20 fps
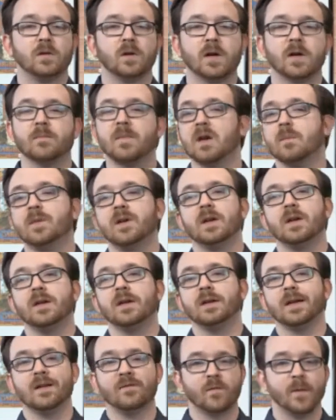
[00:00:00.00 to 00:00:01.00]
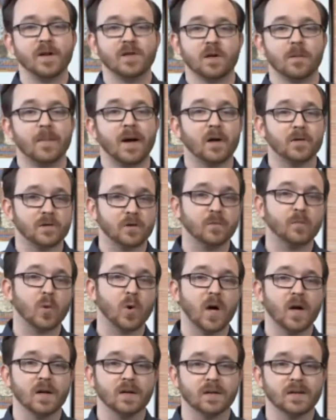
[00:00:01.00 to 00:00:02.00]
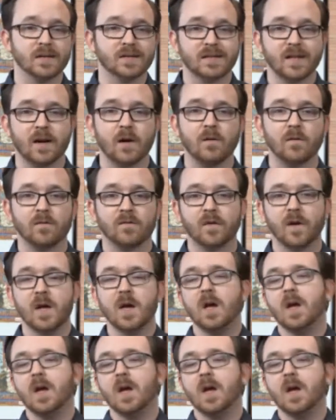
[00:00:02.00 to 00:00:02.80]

It may be information about your product itself.